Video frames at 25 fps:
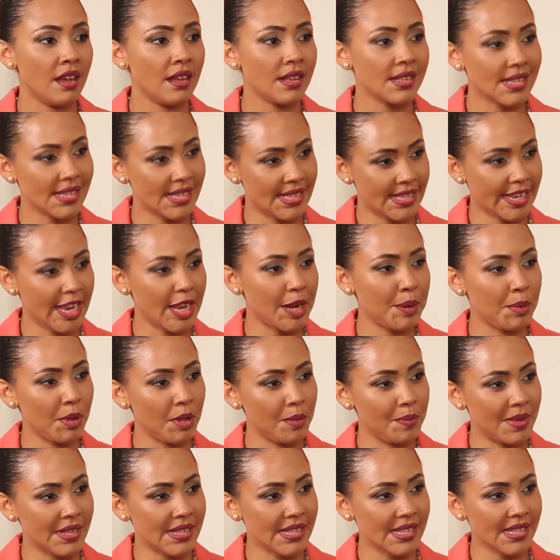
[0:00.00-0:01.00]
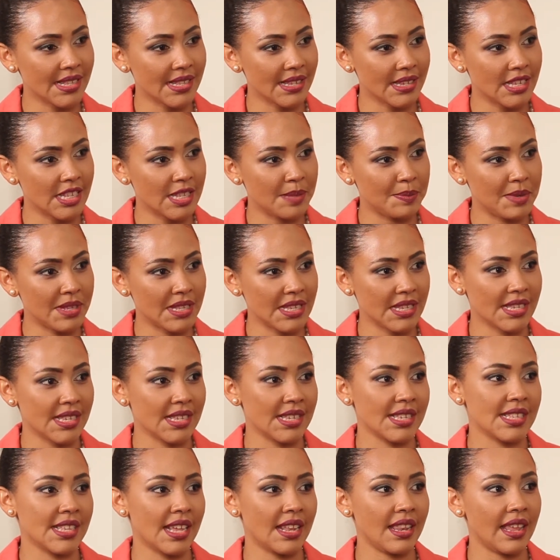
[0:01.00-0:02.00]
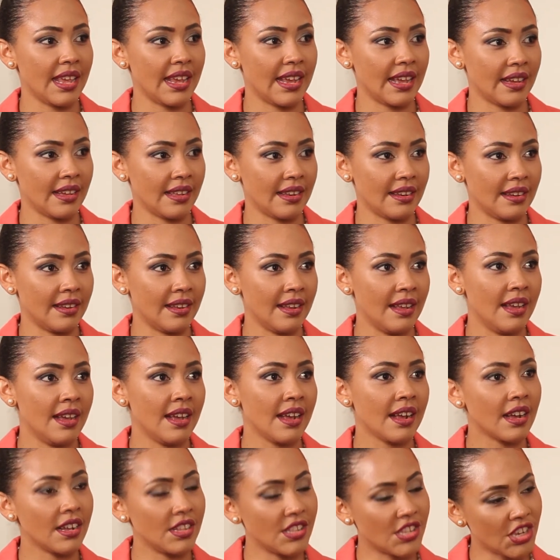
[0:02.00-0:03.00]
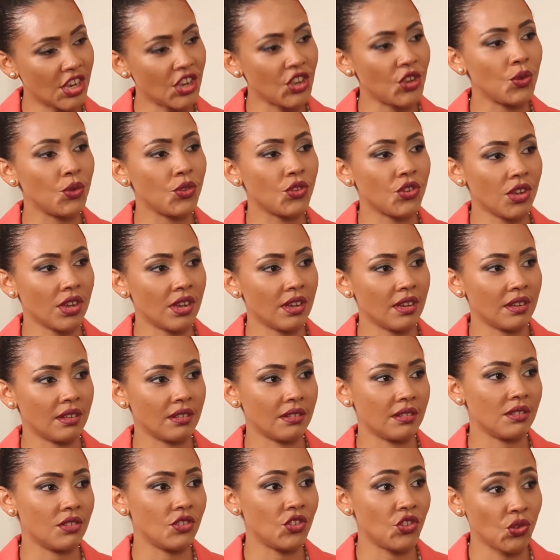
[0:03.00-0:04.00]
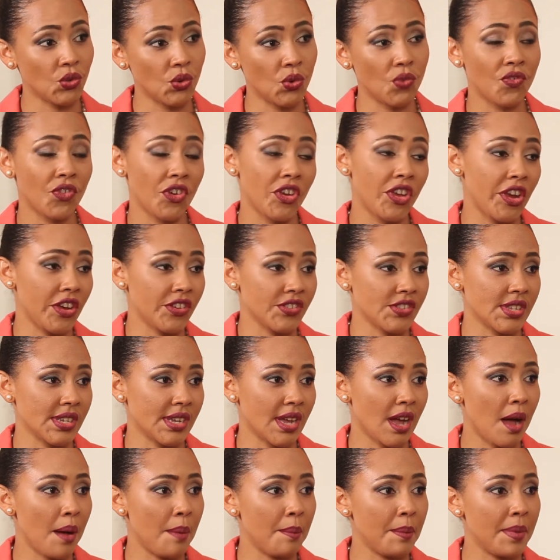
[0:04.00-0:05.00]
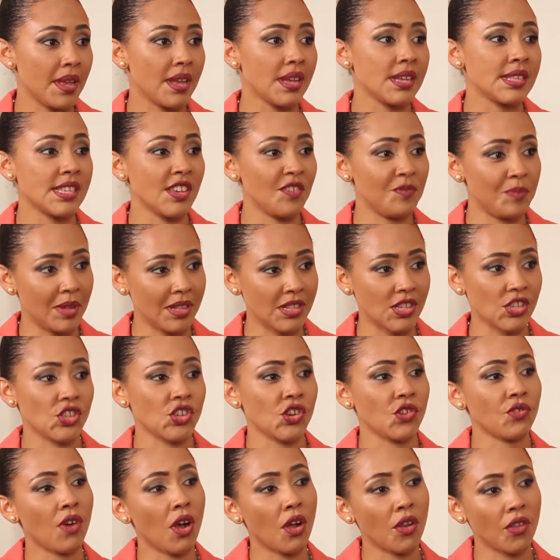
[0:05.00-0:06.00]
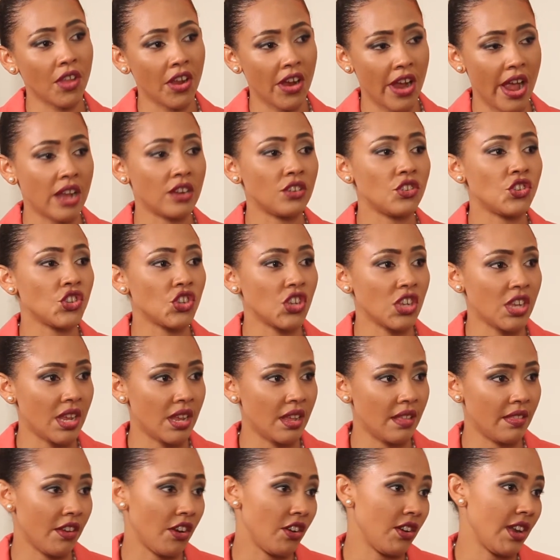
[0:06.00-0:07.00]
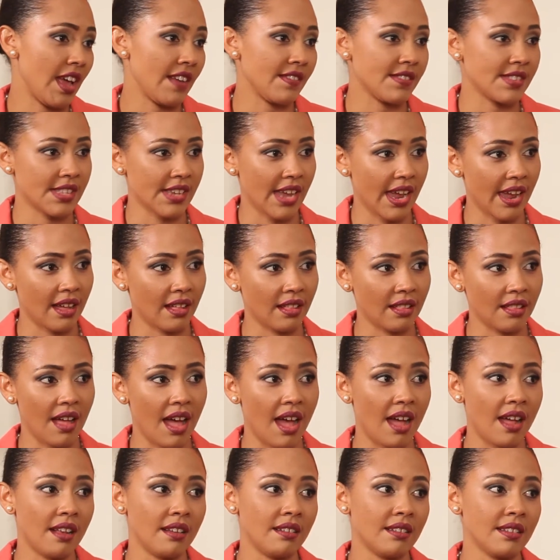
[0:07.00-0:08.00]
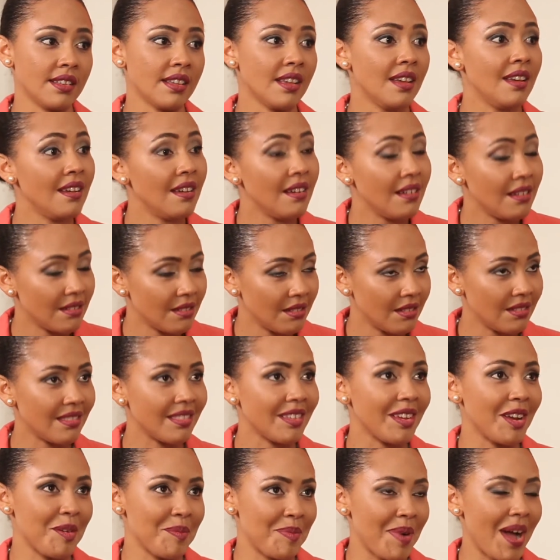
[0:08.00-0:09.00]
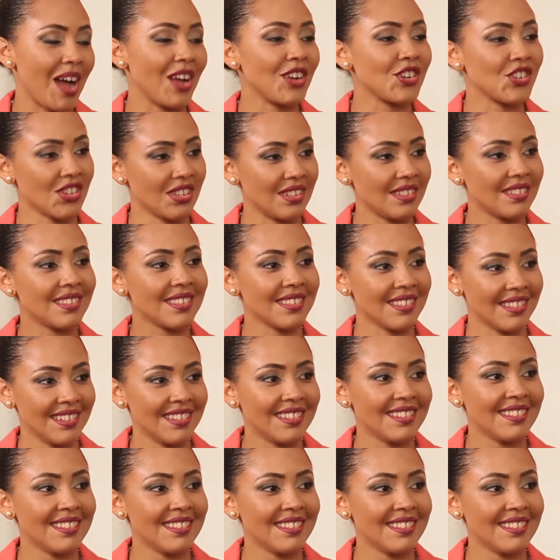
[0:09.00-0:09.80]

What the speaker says: sustainable businesses that they could continue to do for years to come because they've built it around their energy, their lifestyle, and their passions.